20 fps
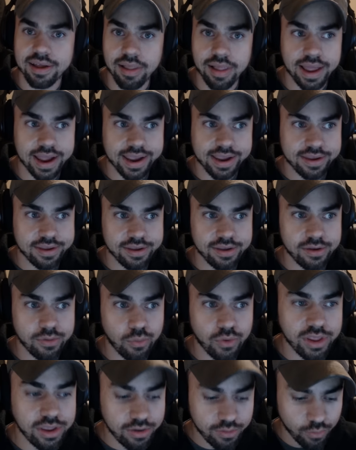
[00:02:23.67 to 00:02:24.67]
Like
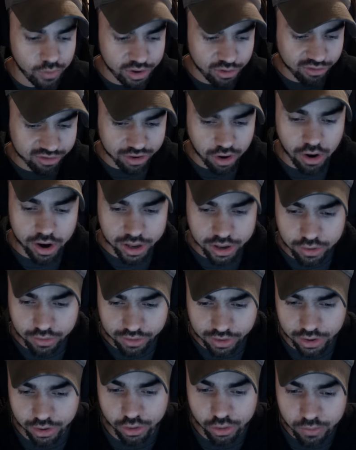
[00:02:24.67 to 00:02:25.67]
when you when you start
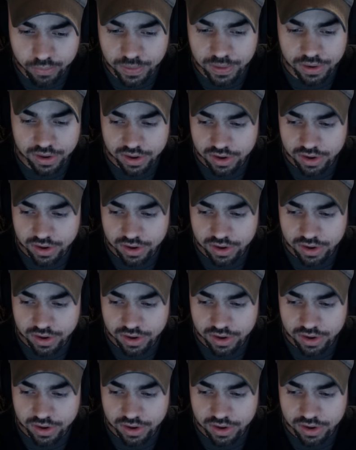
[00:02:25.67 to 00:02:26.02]
YouTube,